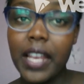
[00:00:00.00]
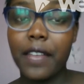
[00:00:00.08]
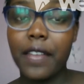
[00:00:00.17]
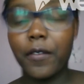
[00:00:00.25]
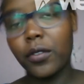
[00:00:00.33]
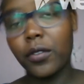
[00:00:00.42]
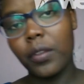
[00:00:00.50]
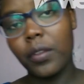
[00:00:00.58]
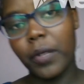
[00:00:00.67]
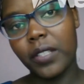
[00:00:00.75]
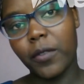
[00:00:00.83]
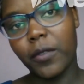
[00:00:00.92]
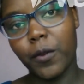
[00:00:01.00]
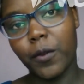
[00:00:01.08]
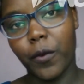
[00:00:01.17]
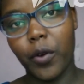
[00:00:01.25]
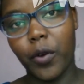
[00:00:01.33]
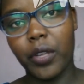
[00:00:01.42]
If you sue the police force
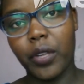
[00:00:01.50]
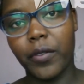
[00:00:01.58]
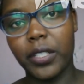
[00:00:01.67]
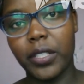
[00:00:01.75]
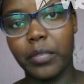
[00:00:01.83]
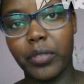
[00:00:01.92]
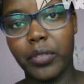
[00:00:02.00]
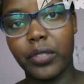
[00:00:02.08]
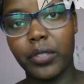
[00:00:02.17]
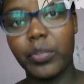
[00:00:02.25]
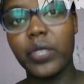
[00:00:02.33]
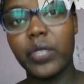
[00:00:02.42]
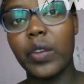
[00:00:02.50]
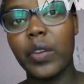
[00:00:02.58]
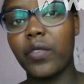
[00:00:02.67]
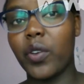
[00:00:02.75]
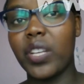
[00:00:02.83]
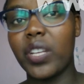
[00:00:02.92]
for false imprisonment, one
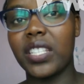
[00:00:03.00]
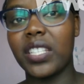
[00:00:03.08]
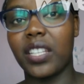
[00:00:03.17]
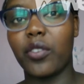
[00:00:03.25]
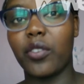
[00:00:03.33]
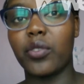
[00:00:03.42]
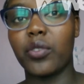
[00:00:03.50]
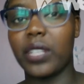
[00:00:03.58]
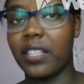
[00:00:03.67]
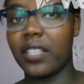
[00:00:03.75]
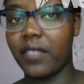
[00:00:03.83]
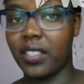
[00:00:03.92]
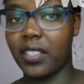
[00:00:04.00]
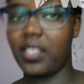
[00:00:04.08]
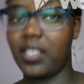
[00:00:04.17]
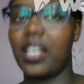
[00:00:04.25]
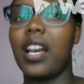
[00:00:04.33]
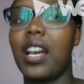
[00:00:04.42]
of the orders that the court will give
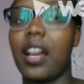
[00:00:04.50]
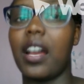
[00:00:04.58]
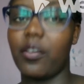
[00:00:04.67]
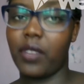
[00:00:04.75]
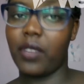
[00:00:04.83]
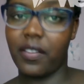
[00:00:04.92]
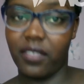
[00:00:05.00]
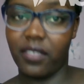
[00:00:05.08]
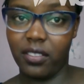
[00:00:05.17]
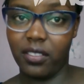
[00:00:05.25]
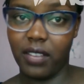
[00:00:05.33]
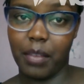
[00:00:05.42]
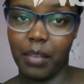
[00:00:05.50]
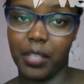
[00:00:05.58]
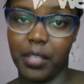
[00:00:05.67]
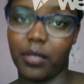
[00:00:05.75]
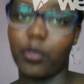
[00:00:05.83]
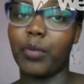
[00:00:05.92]
is an order for
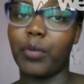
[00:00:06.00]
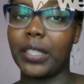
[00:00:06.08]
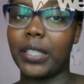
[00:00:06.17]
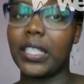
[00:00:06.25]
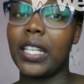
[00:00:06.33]
habeas corpus.